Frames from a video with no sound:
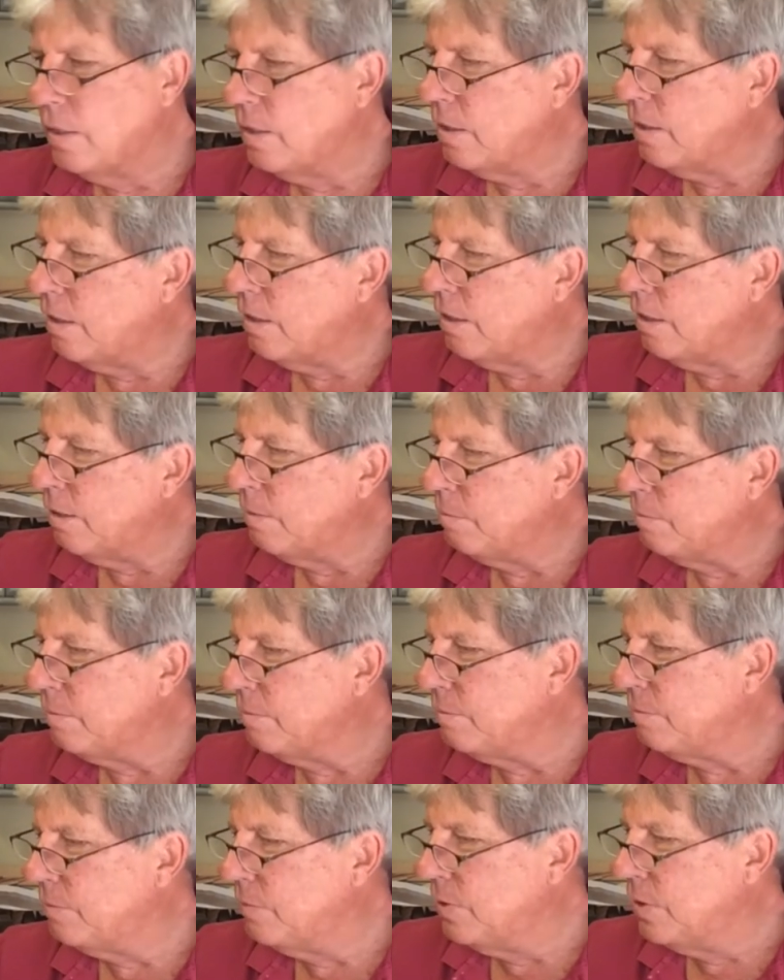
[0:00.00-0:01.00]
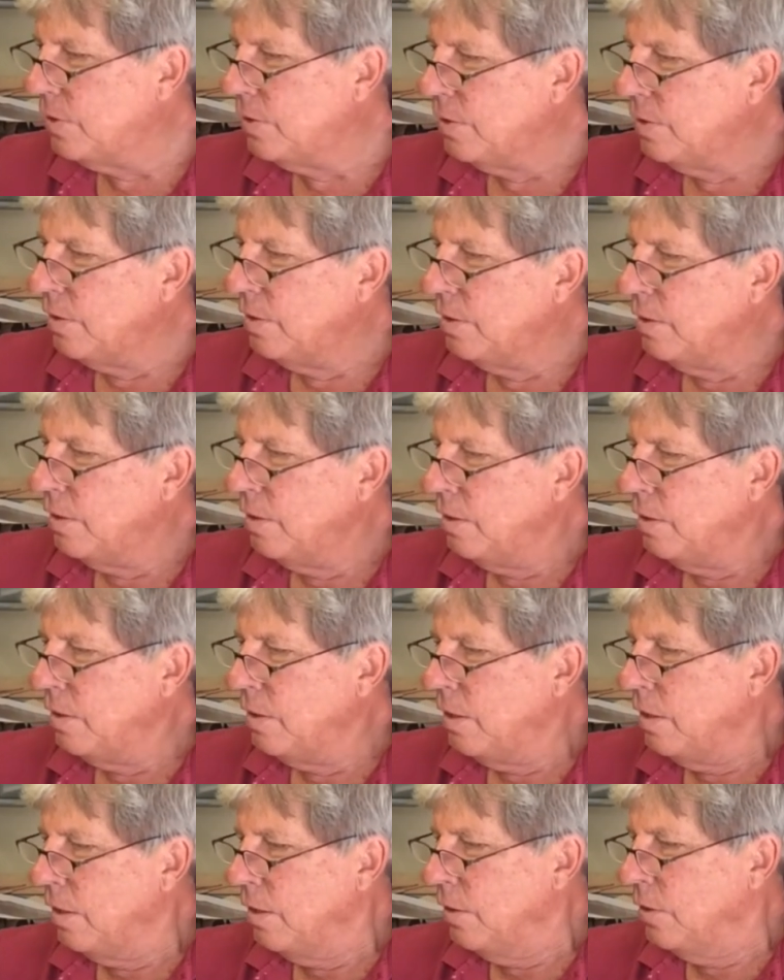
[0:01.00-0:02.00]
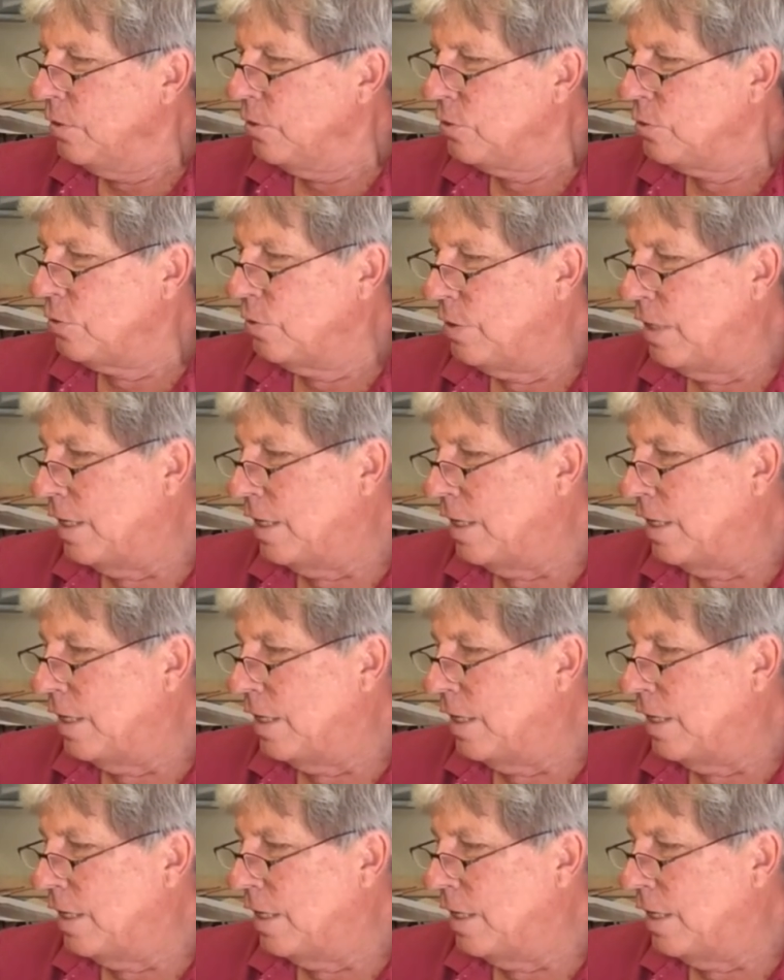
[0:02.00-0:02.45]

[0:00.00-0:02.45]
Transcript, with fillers: um, so